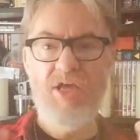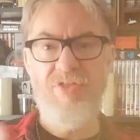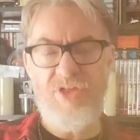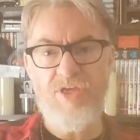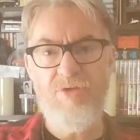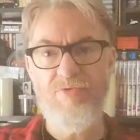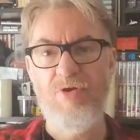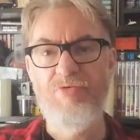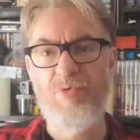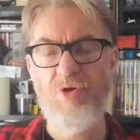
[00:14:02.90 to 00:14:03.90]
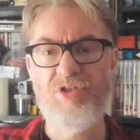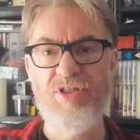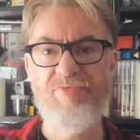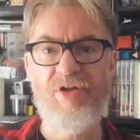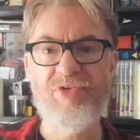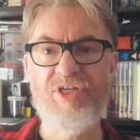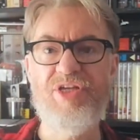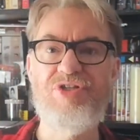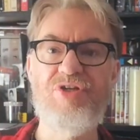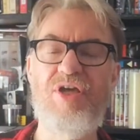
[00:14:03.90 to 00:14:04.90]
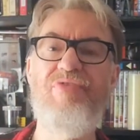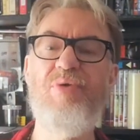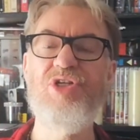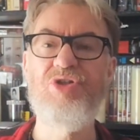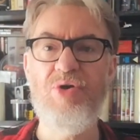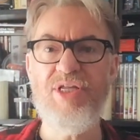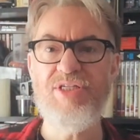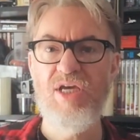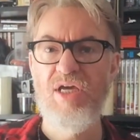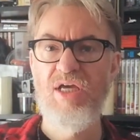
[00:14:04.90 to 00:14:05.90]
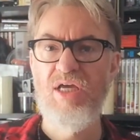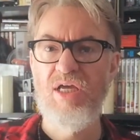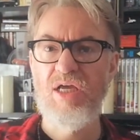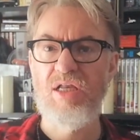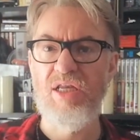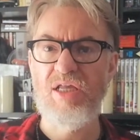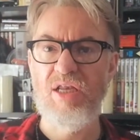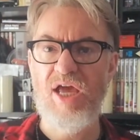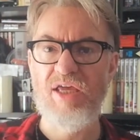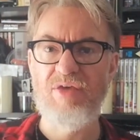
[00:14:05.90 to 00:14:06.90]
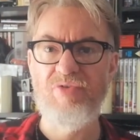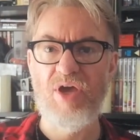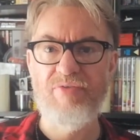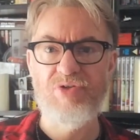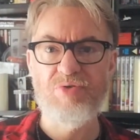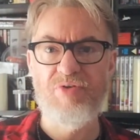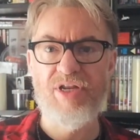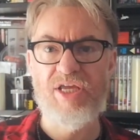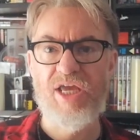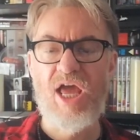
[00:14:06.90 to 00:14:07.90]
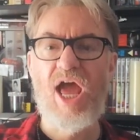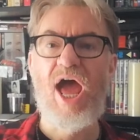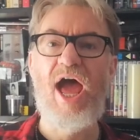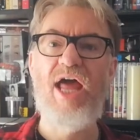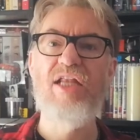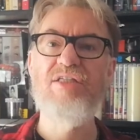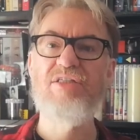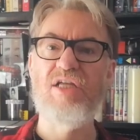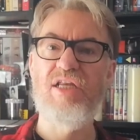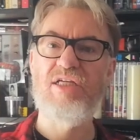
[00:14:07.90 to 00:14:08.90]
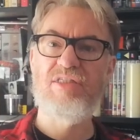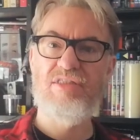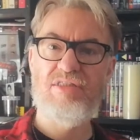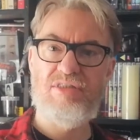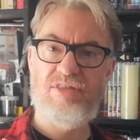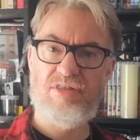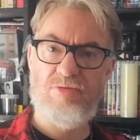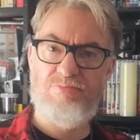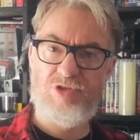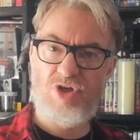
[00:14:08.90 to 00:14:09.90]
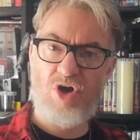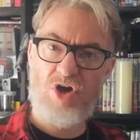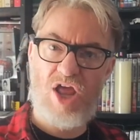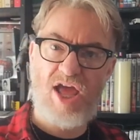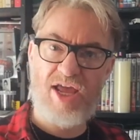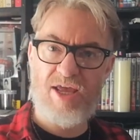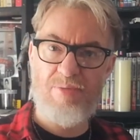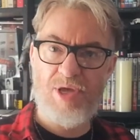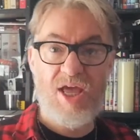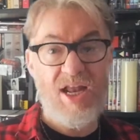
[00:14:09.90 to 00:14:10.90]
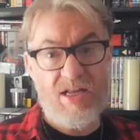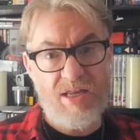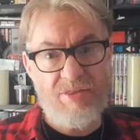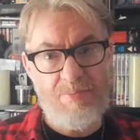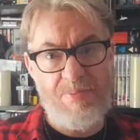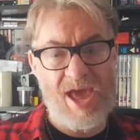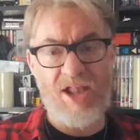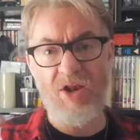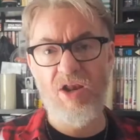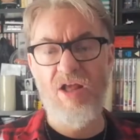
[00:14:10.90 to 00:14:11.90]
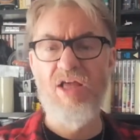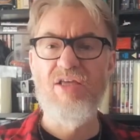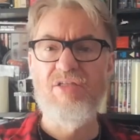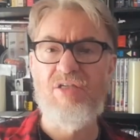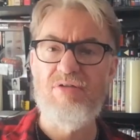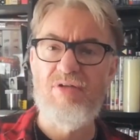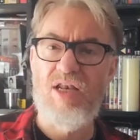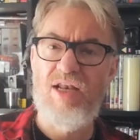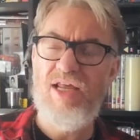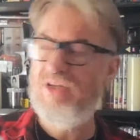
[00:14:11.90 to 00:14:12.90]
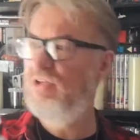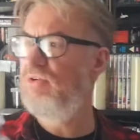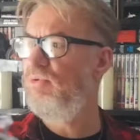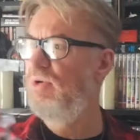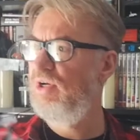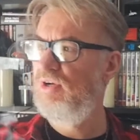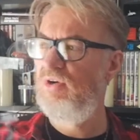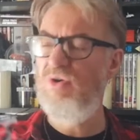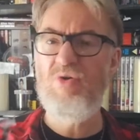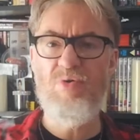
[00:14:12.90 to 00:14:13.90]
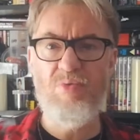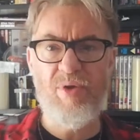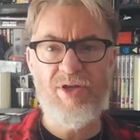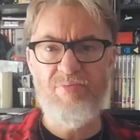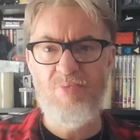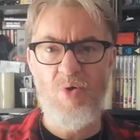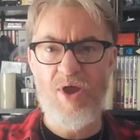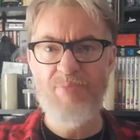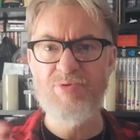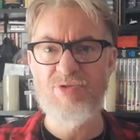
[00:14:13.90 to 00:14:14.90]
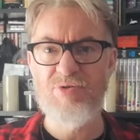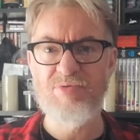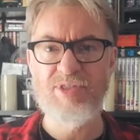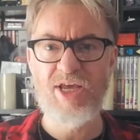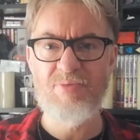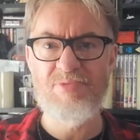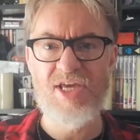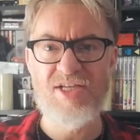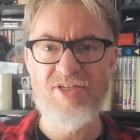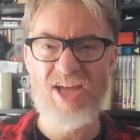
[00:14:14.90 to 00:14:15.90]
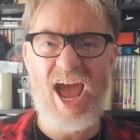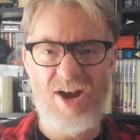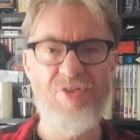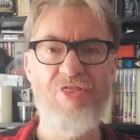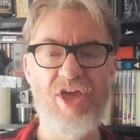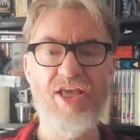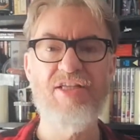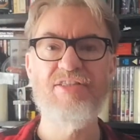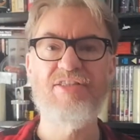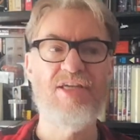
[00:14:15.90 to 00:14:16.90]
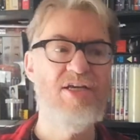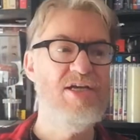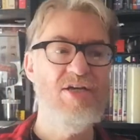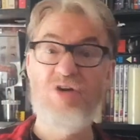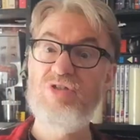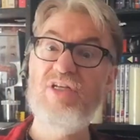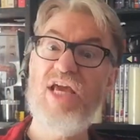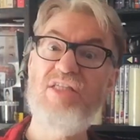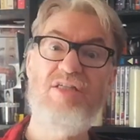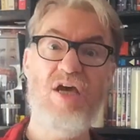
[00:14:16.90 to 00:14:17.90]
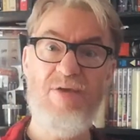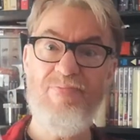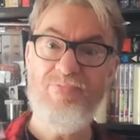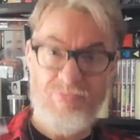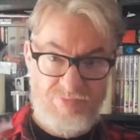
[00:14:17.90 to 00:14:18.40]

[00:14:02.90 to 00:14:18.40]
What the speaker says: Thank you for watching The Velvet Kitchen. If you enjoyed it, click like if you haven't already, and click subscribe, and click the bell to let you know when more episodes get updated and things. Until next time,